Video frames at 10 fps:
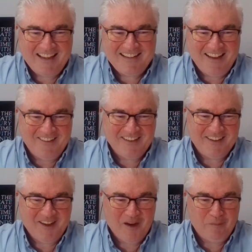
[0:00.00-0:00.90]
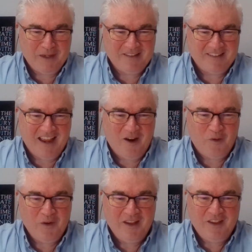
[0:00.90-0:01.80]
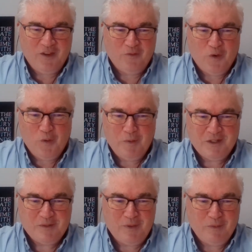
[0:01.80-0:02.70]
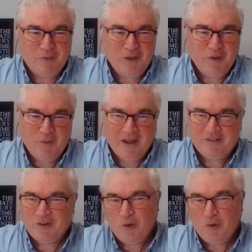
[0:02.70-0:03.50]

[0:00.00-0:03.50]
technology companies now, you have a whole bunch of people in the U.S.